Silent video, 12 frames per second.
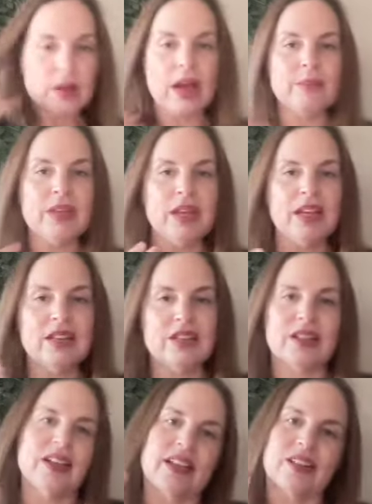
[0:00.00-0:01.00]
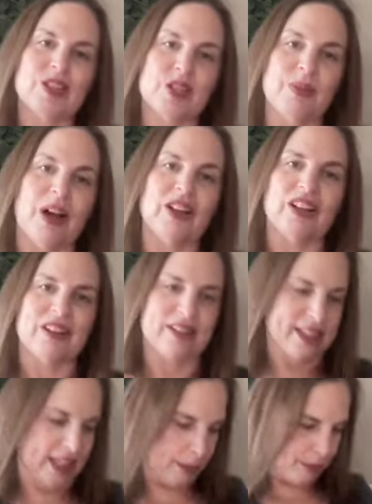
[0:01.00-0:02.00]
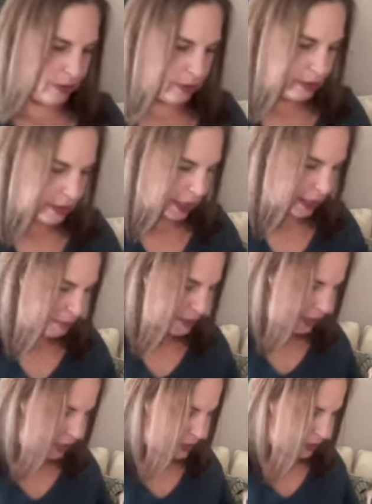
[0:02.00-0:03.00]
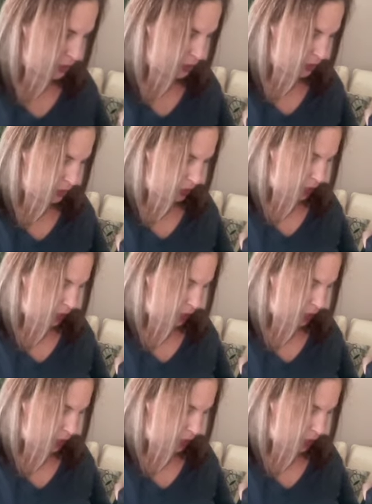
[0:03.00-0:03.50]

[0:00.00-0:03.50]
I'm getting into like smaller sample type sizes.